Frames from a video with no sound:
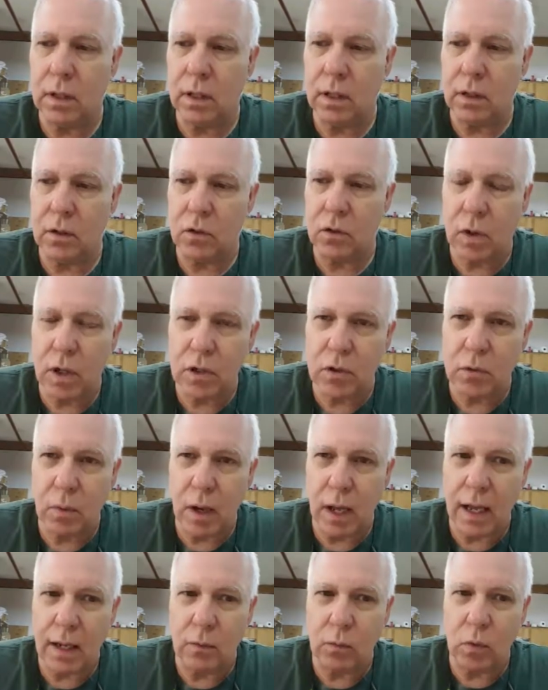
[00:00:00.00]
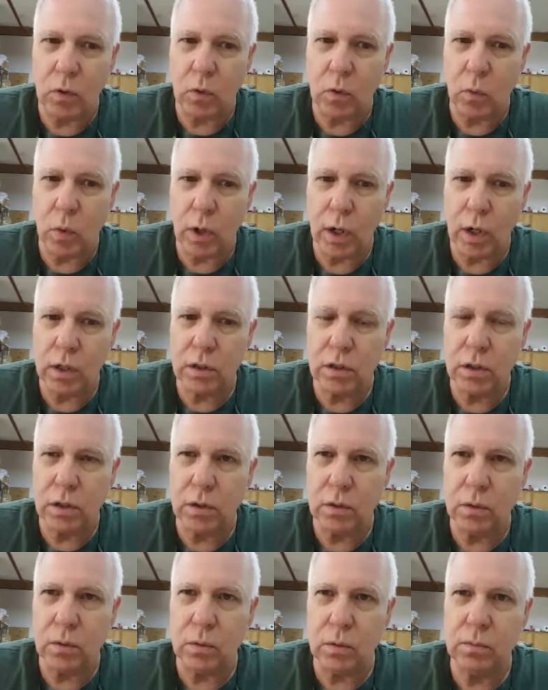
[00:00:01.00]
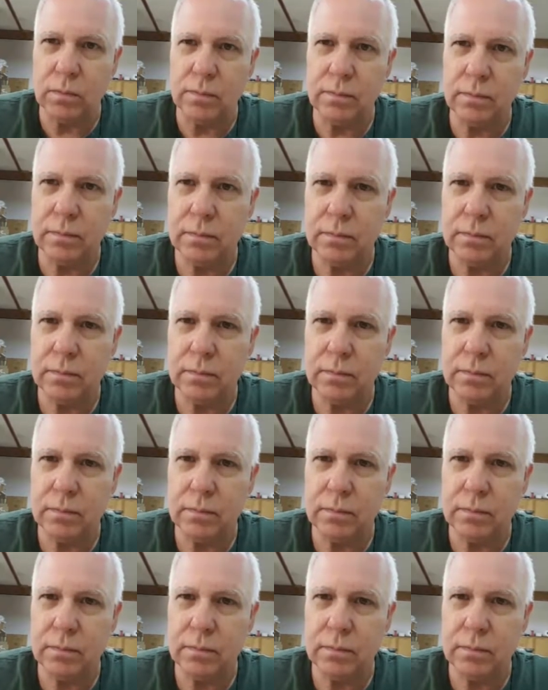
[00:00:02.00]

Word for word: the truss rod will work to